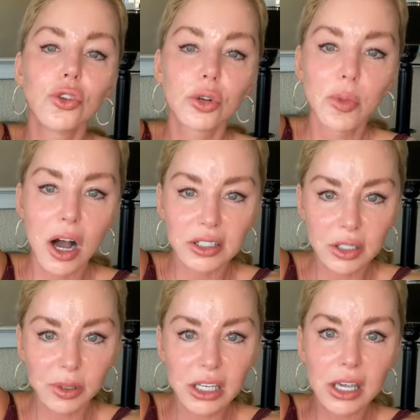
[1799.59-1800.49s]
you could
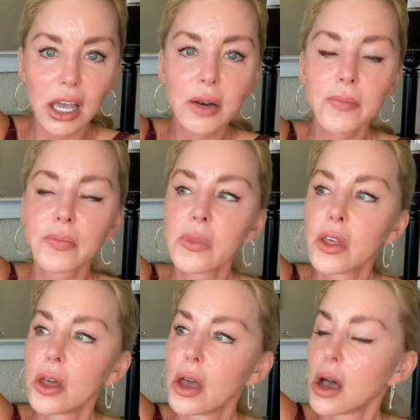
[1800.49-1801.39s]
possibly get.
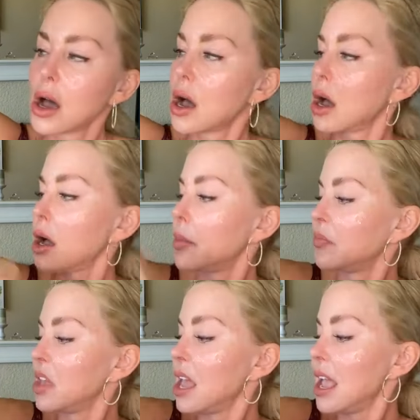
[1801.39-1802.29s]

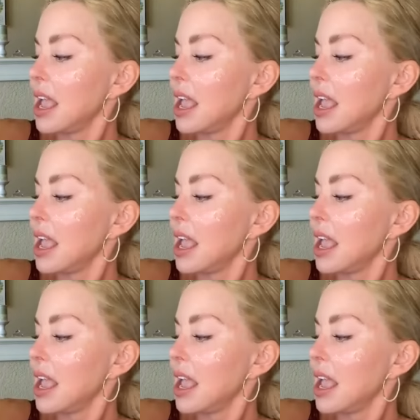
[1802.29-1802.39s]
Um,